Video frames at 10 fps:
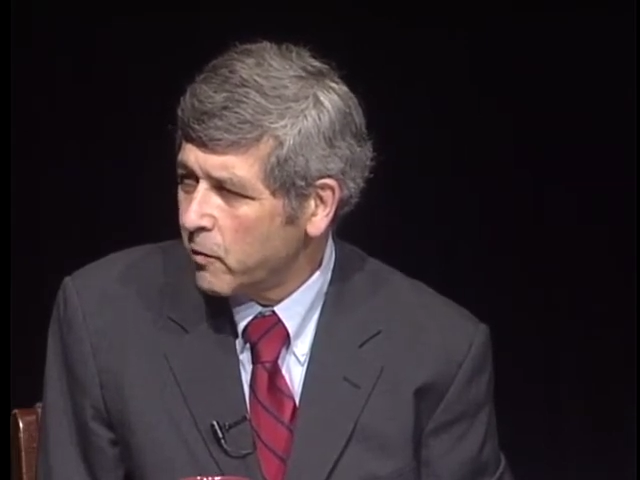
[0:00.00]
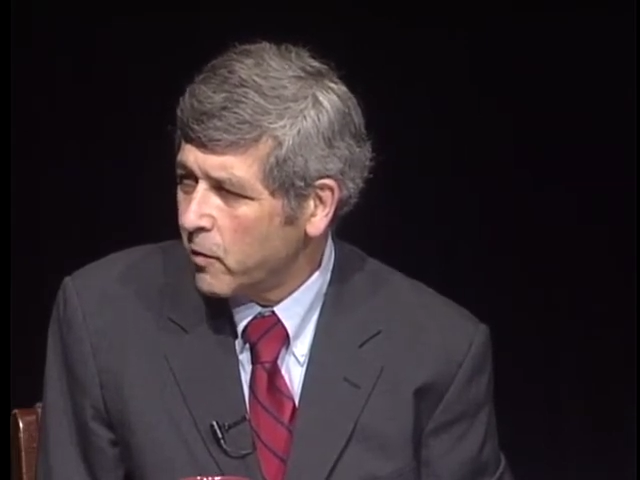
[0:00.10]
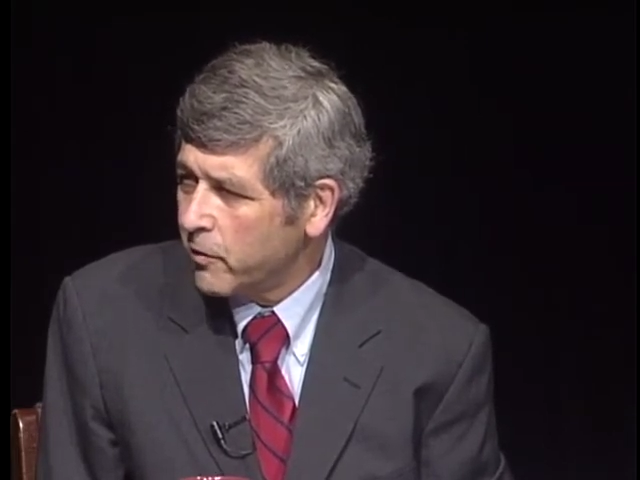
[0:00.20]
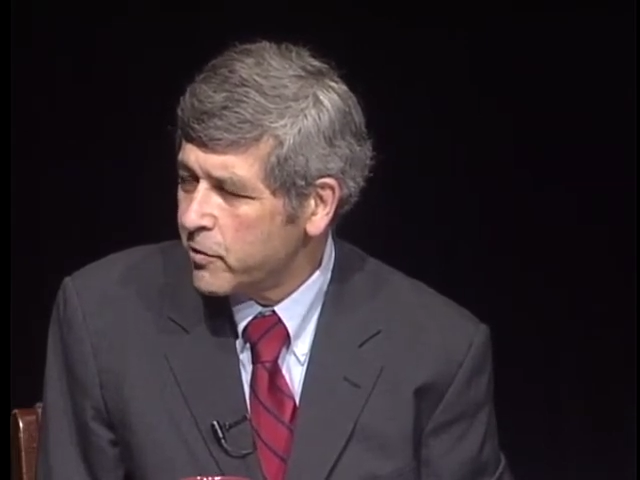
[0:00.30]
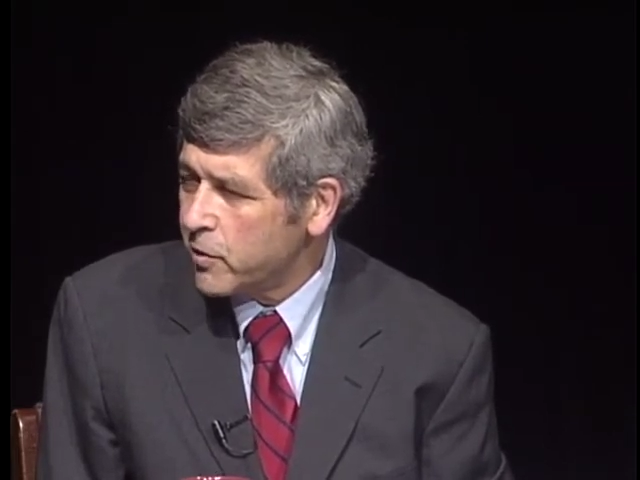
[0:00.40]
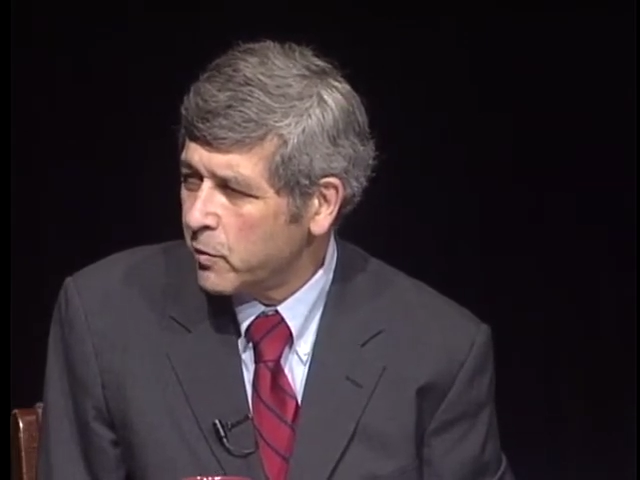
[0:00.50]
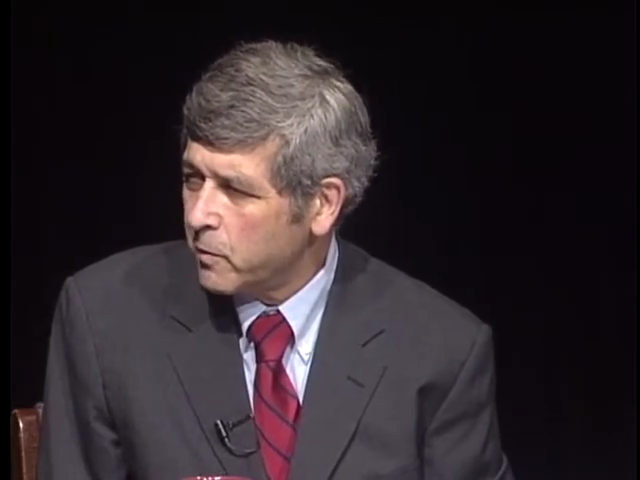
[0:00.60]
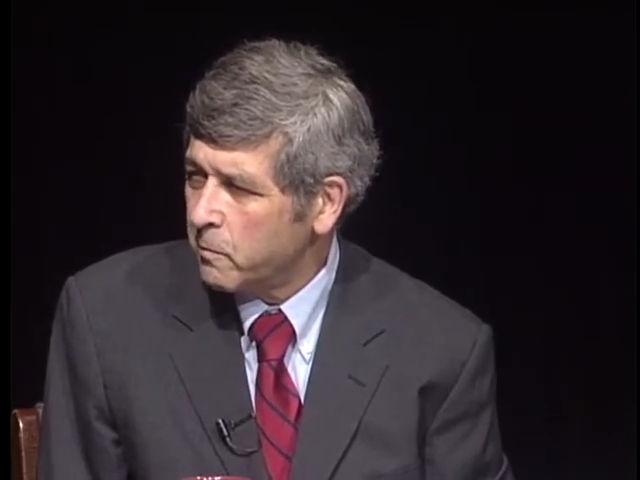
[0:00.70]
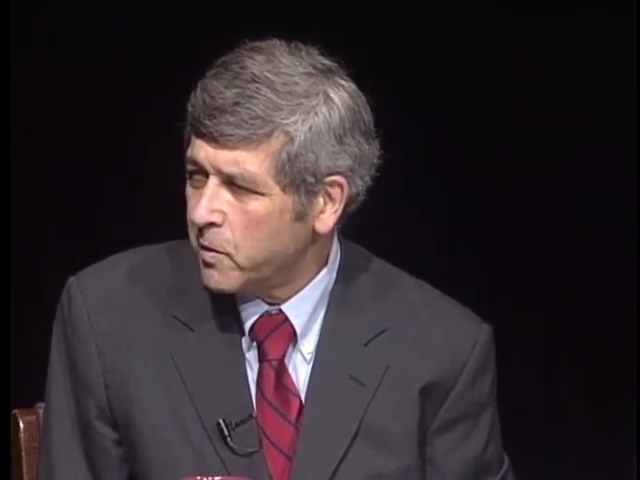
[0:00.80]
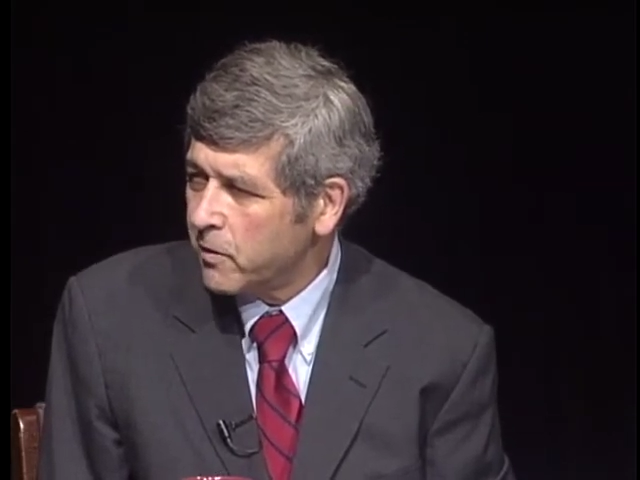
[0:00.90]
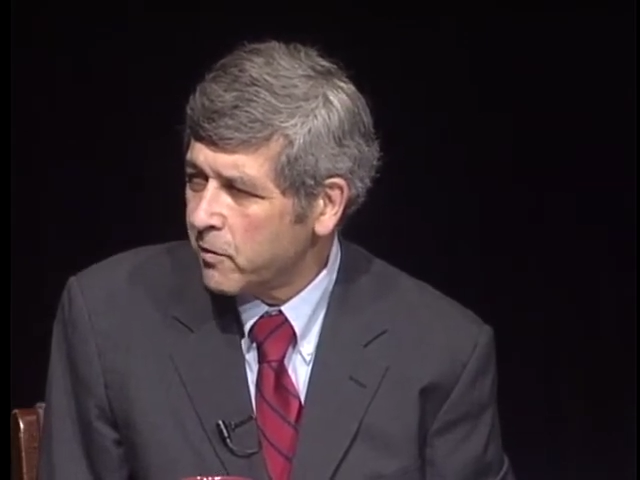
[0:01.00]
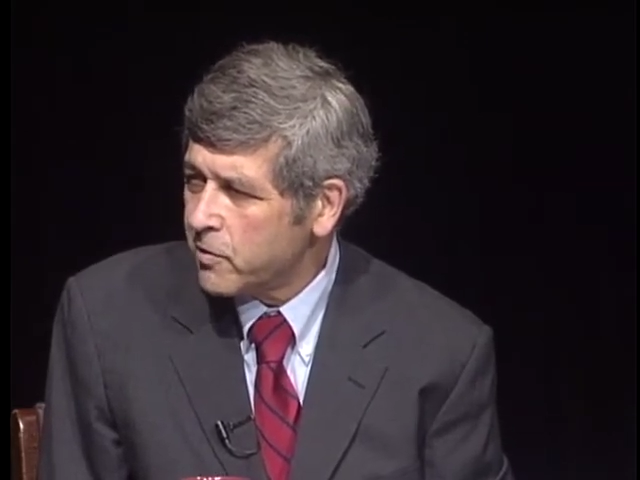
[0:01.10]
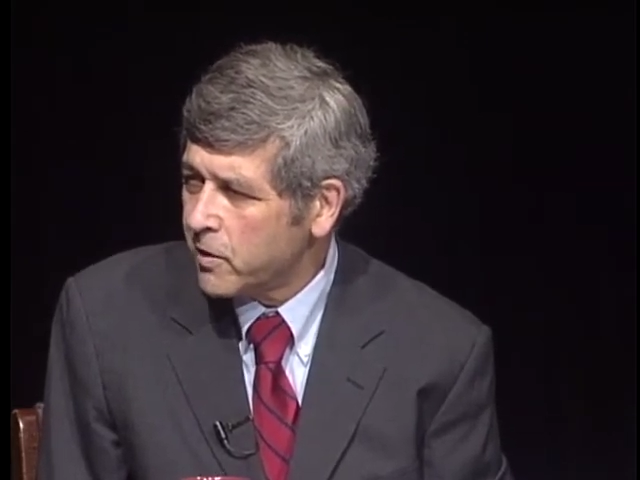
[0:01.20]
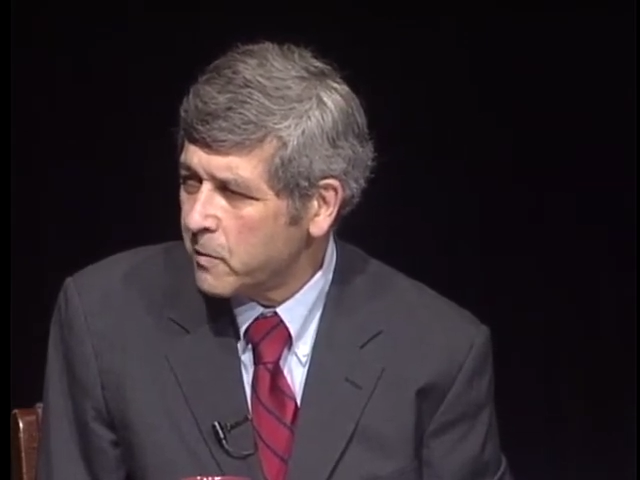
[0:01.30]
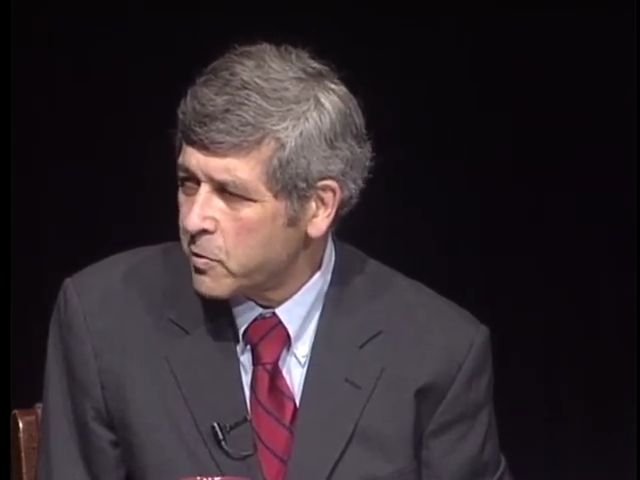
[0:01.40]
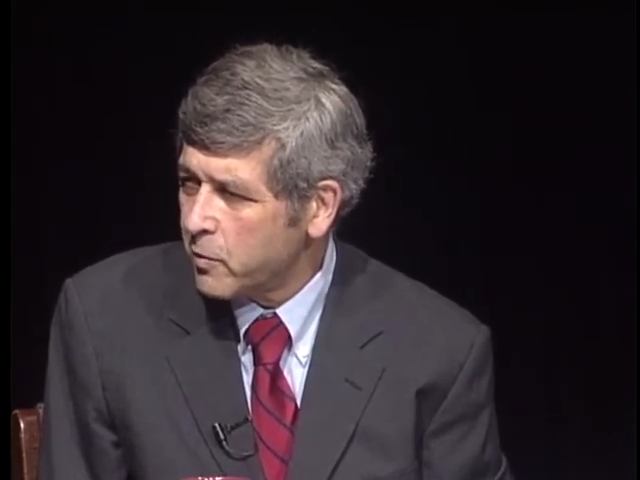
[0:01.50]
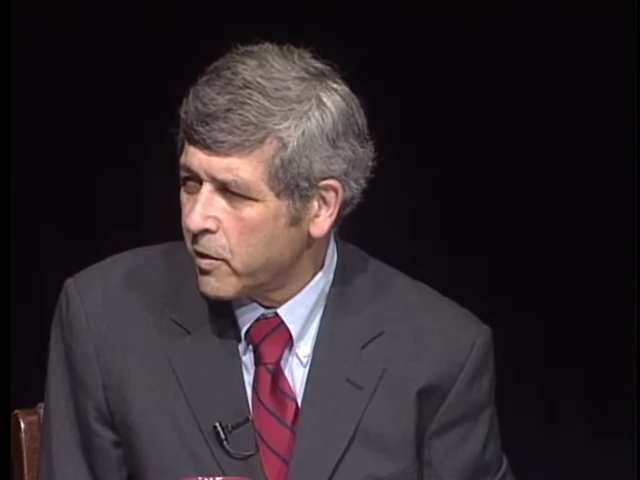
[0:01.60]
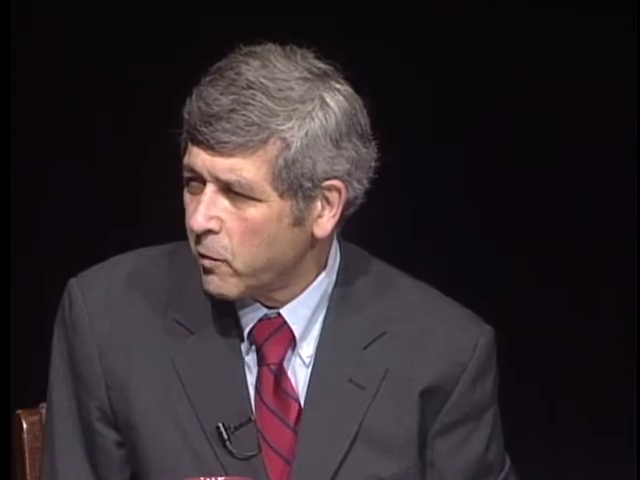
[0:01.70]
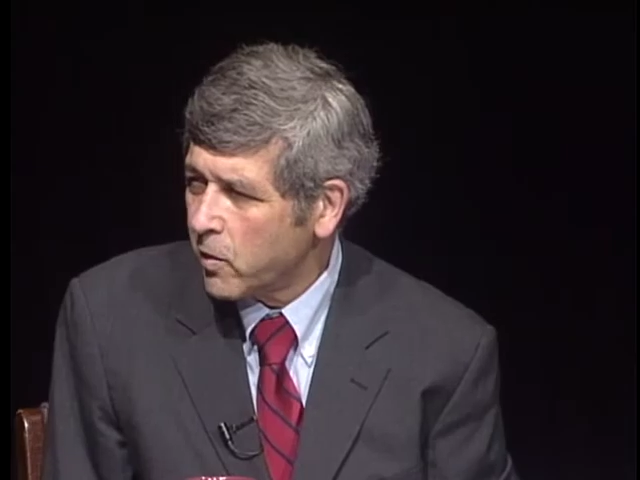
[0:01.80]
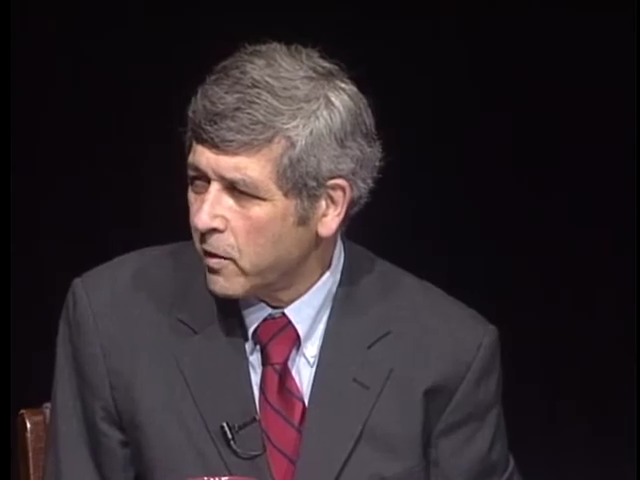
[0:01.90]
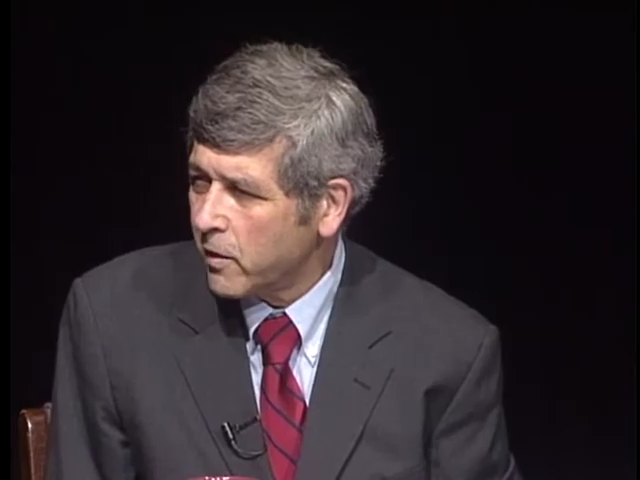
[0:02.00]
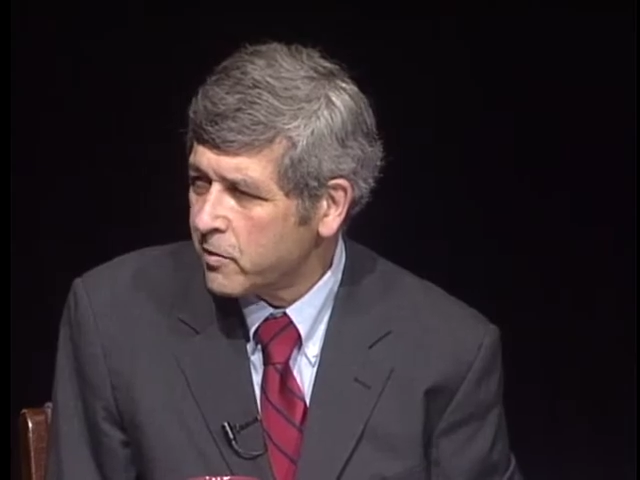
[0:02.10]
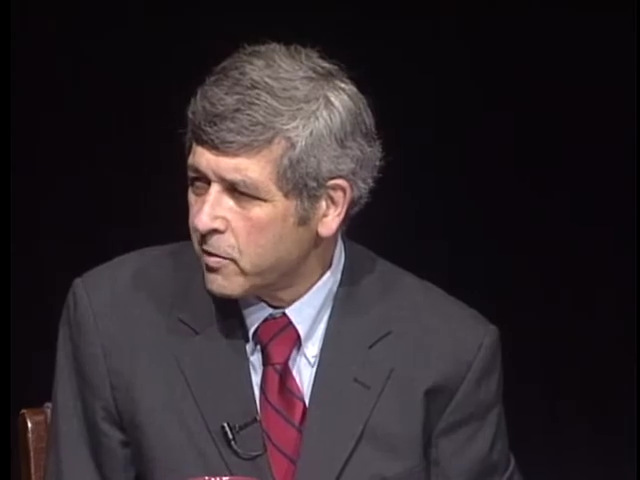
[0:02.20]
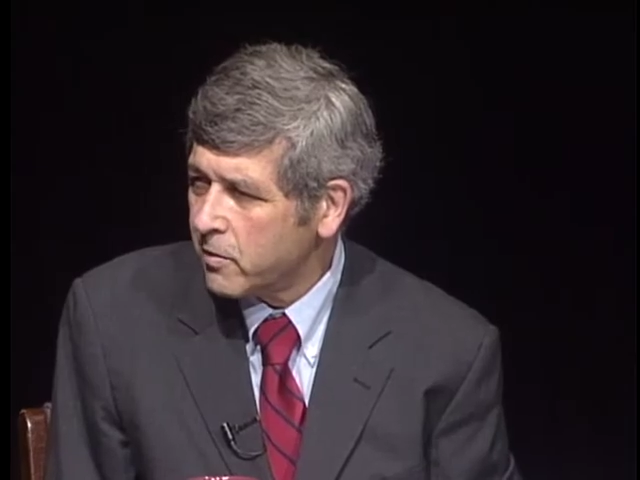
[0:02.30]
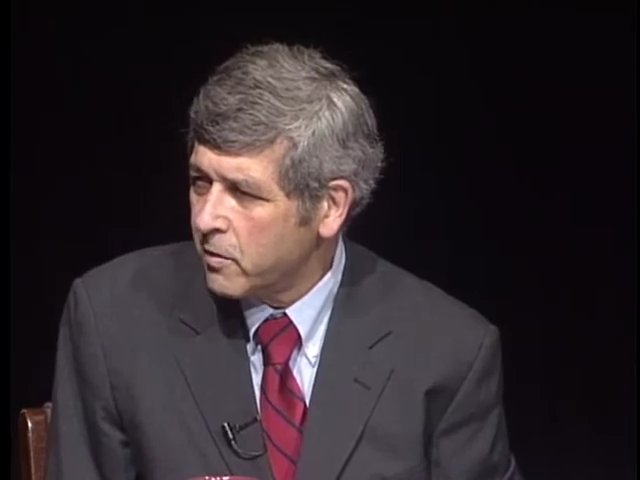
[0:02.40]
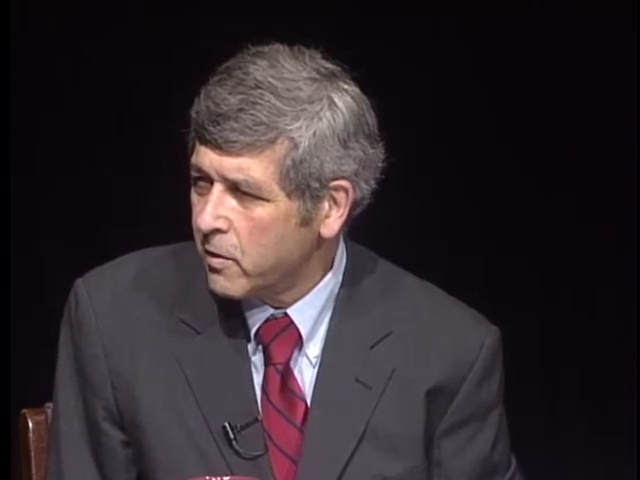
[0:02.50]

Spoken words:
right or she wouldn't be there. She keeps winning re-election.